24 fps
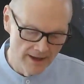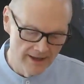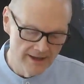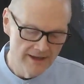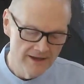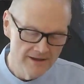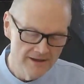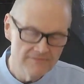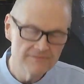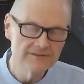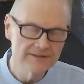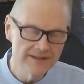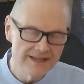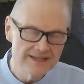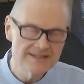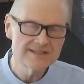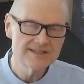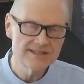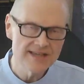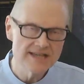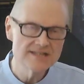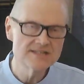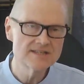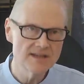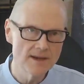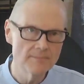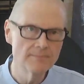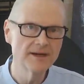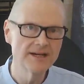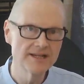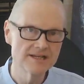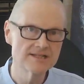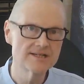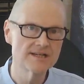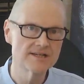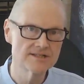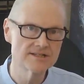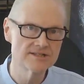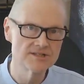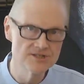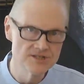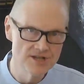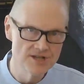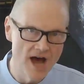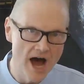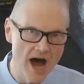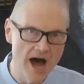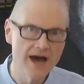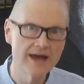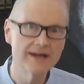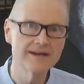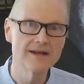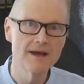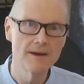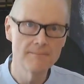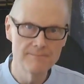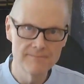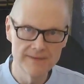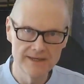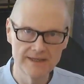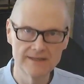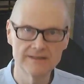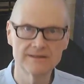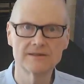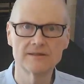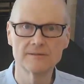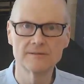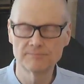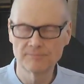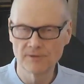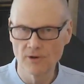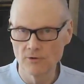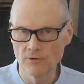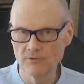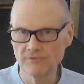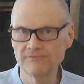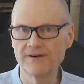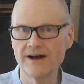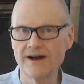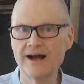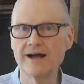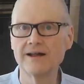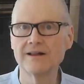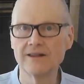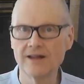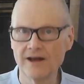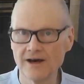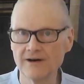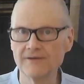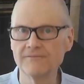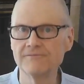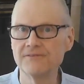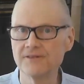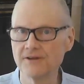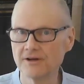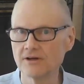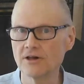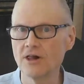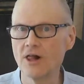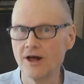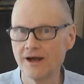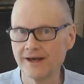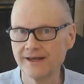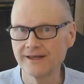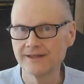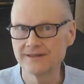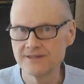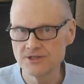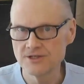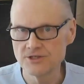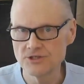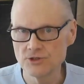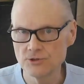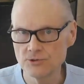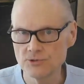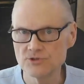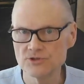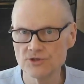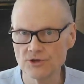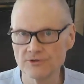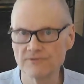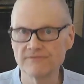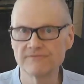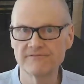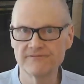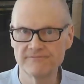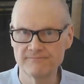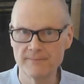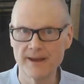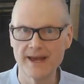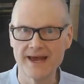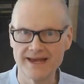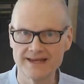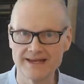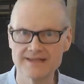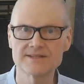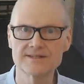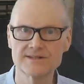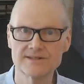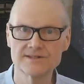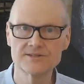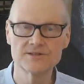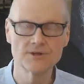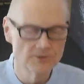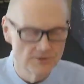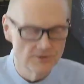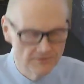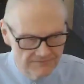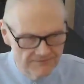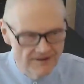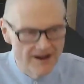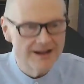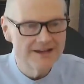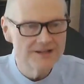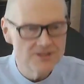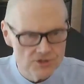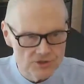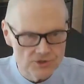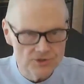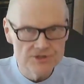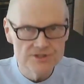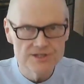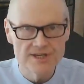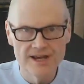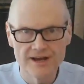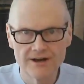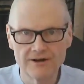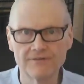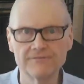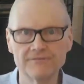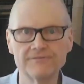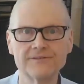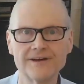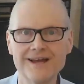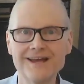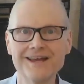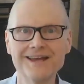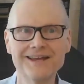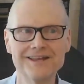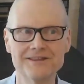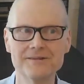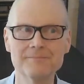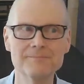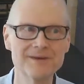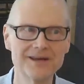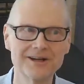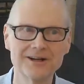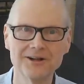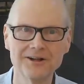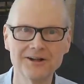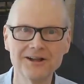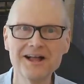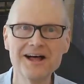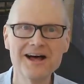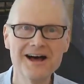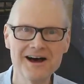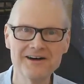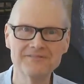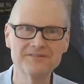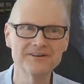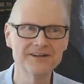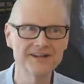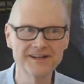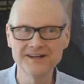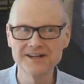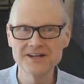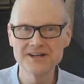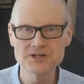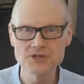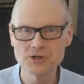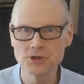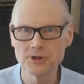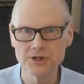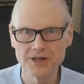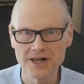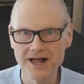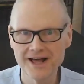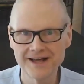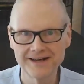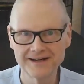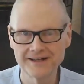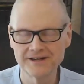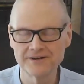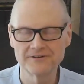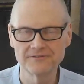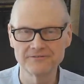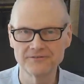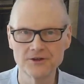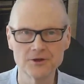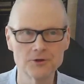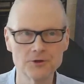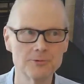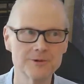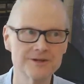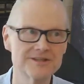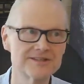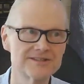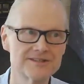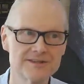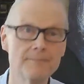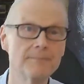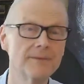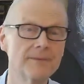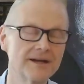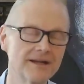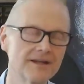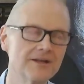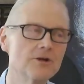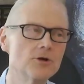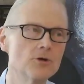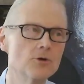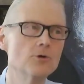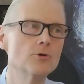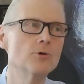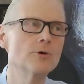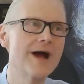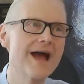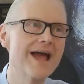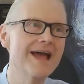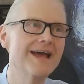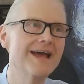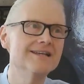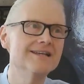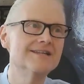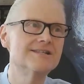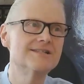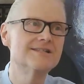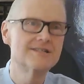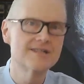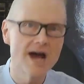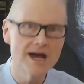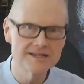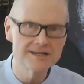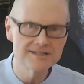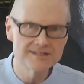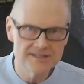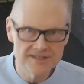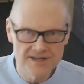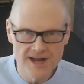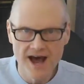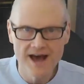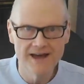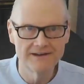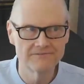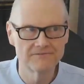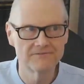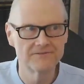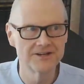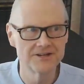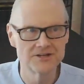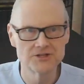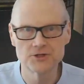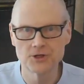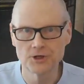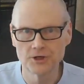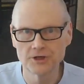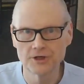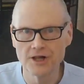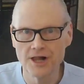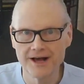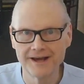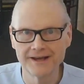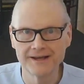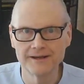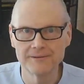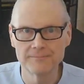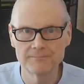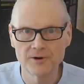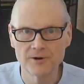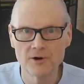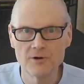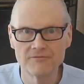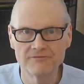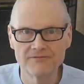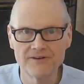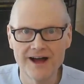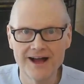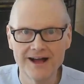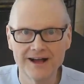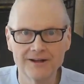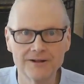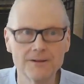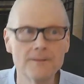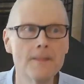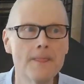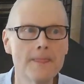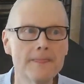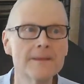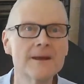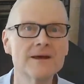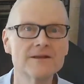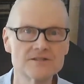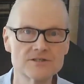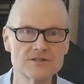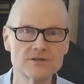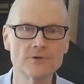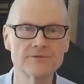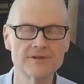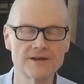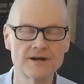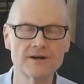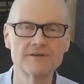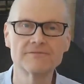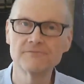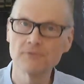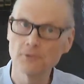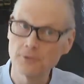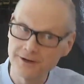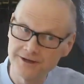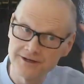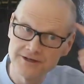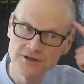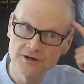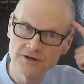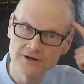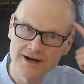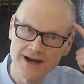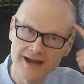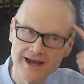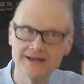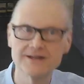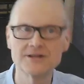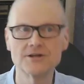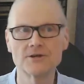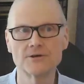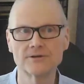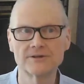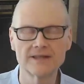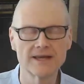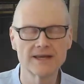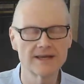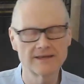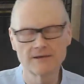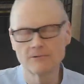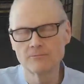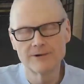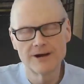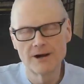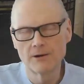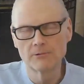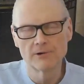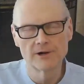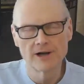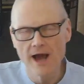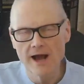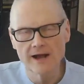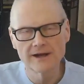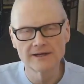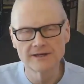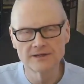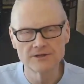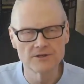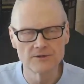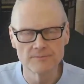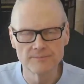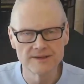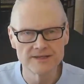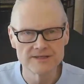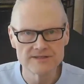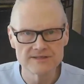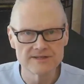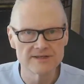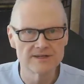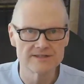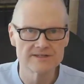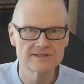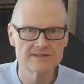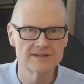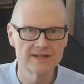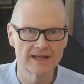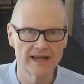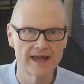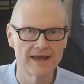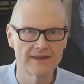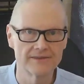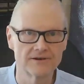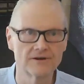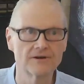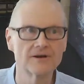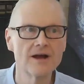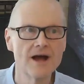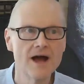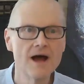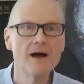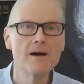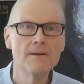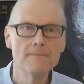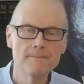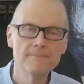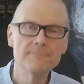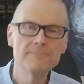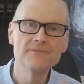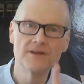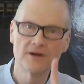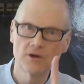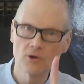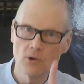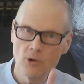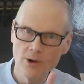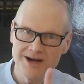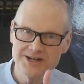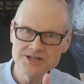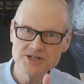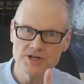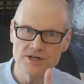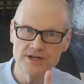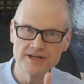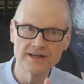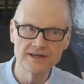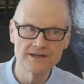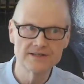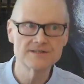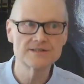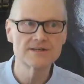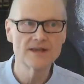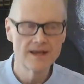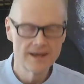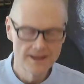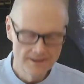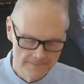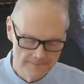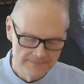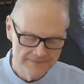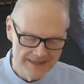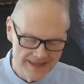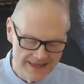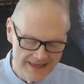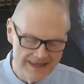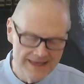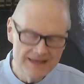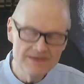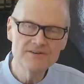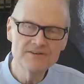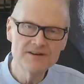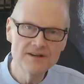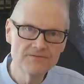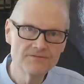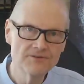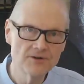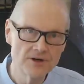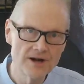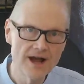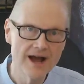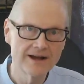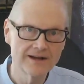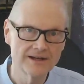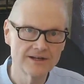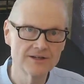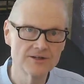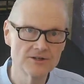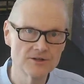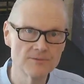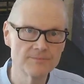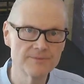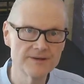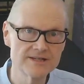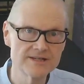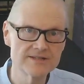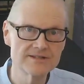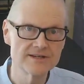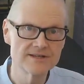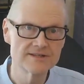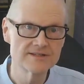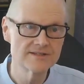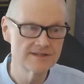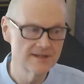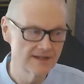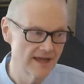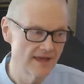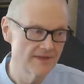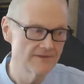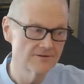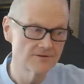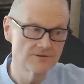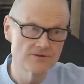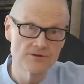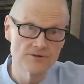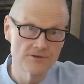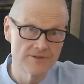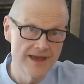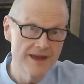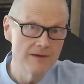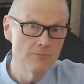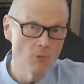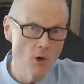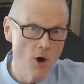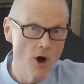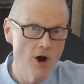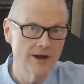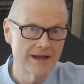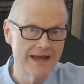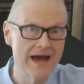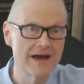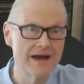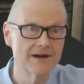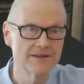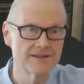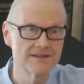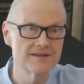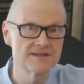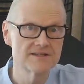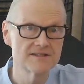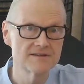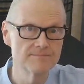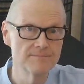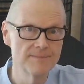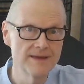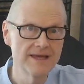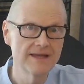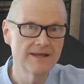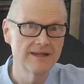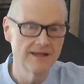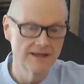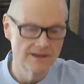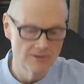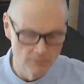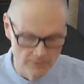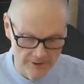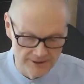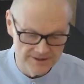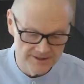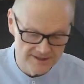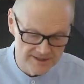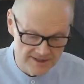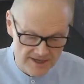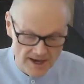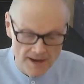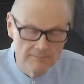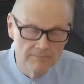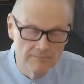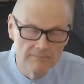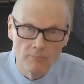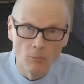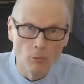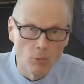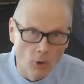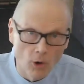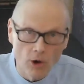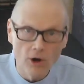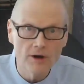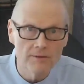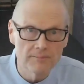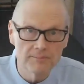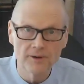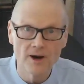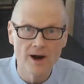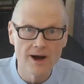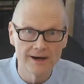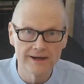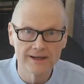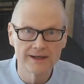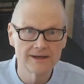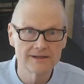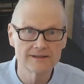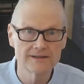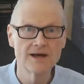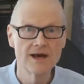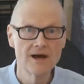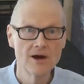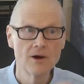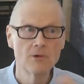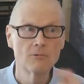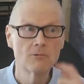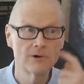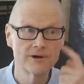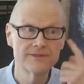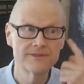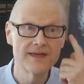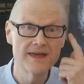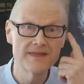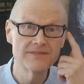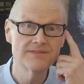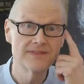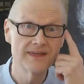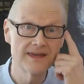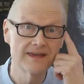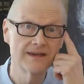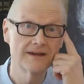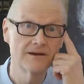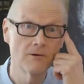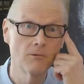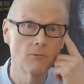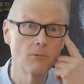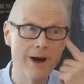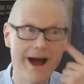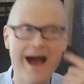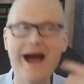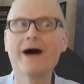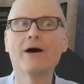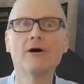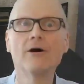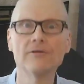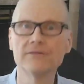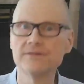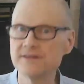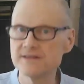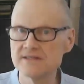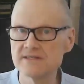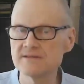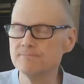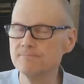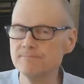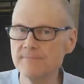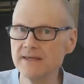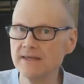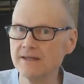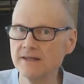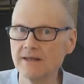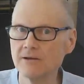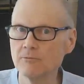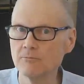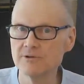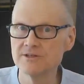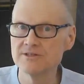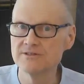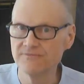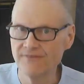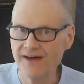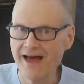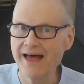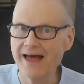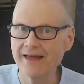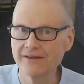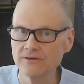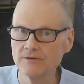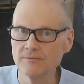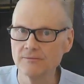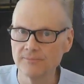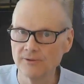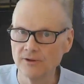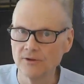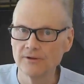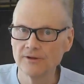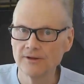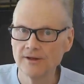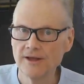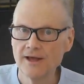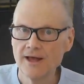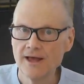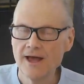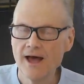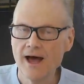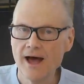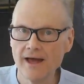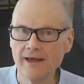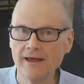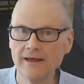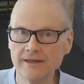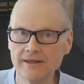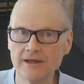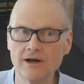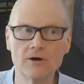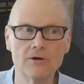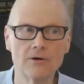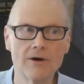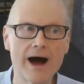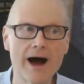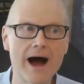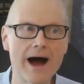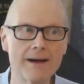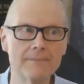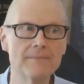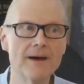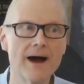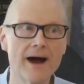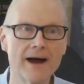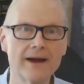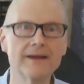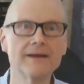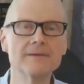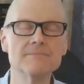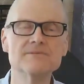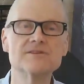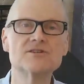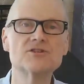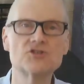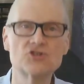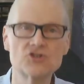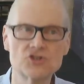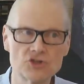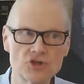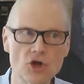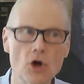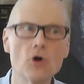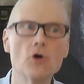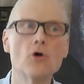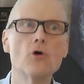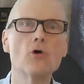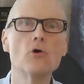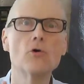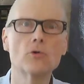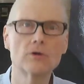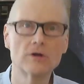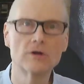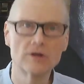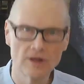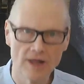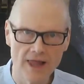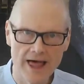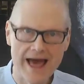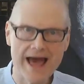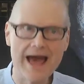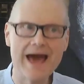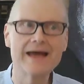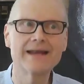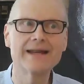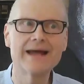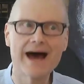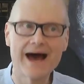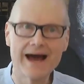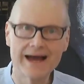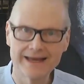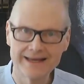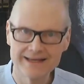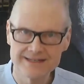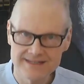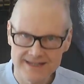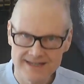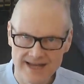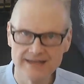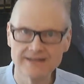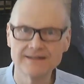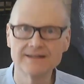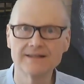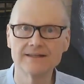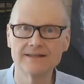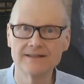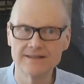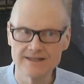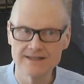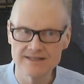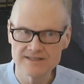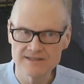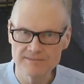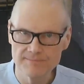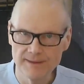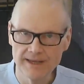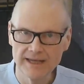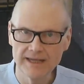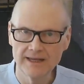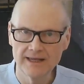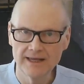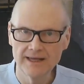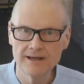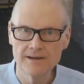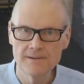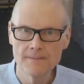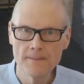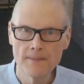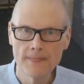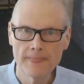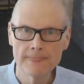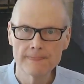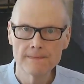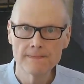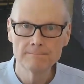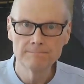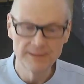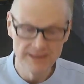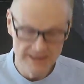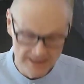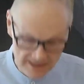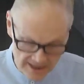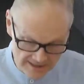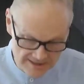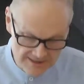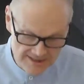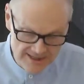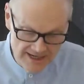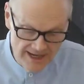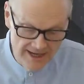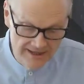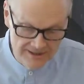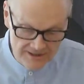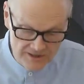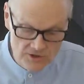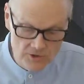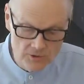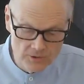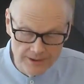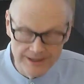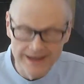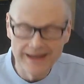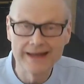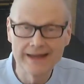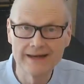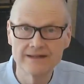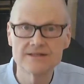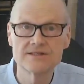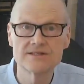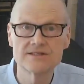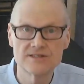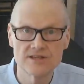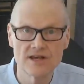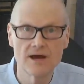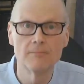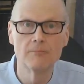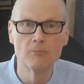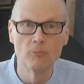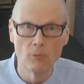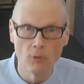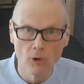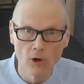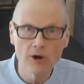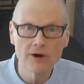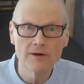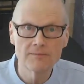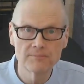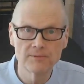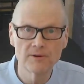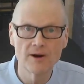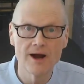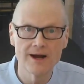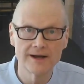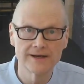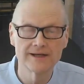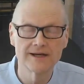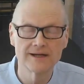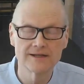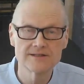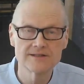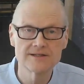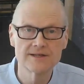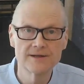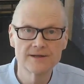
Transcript: if let's say somebody does not meet the profile of the client that you serve best. So you find yourself in the middle of an initial client interview with somebody who does not fit your client profile. So therefore, in your head, you're thinking, well, we're not going to do business together. The question is, even if you're not going to do business together, do they walk out of this meeting with some work product where they think, wow, this meeting was valuable? You know, I am so glad I attended this meeting because it created some work product